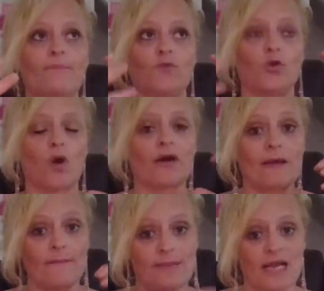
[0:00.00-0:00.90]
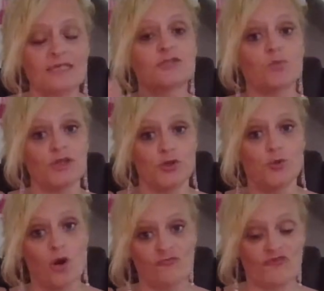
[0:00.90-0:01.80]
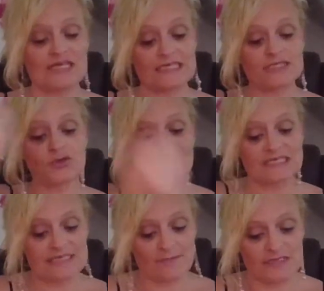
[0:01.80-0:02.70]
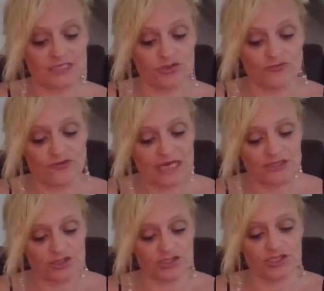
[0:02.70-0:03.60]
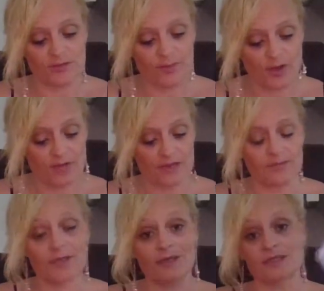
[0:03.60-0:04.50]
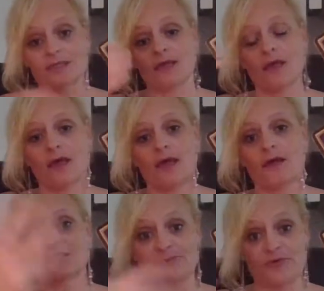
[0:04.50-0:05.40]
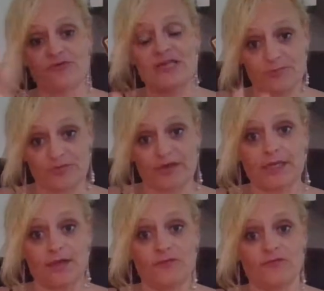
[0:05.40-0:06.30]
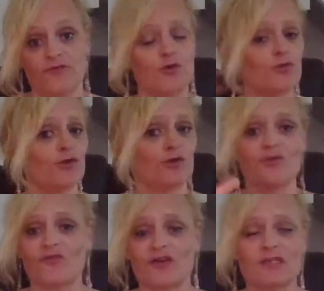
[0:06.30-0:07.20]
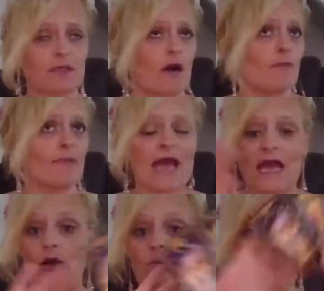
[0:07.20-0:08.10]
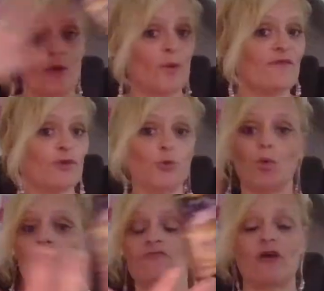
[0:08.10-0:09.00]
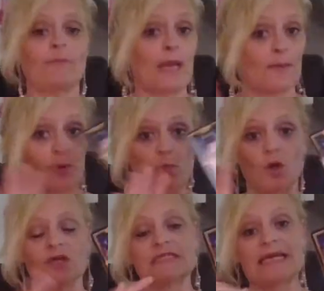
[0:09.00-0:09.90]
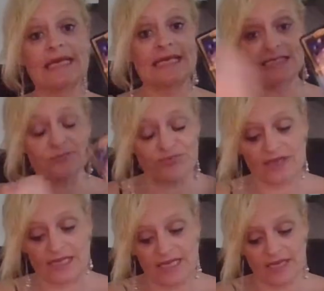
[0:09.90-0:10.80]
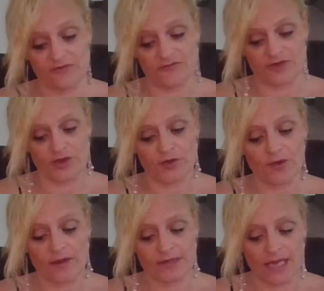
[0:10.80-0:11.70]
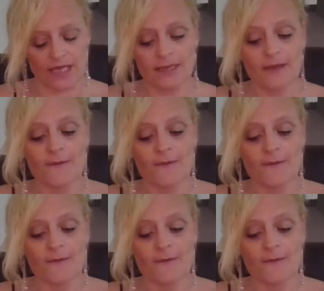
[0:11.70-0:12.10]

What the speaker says: you are at a place where you are ready to accept this new relationship, okay? Because spirit is bringing it in for you. The universe, karma, however you want to wrap it up and word it, it is bringing it in for you, okay?